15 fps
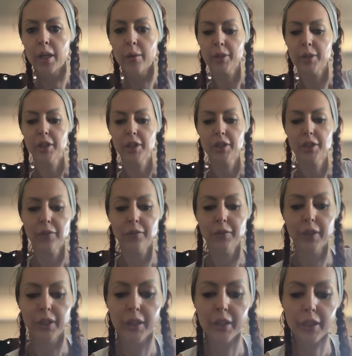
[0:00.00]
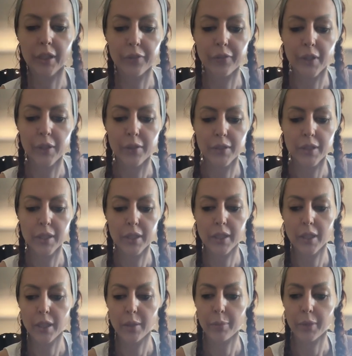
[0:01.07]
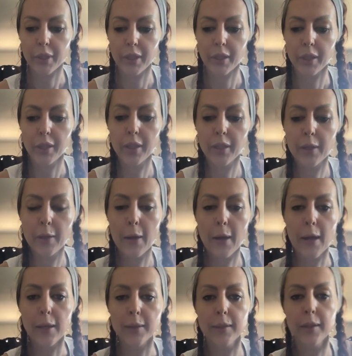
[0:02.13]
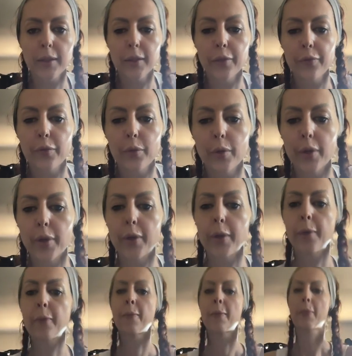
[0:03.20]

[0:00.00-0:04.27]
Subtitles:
I'm gonna start shuffling, and if I don't see anybody asking for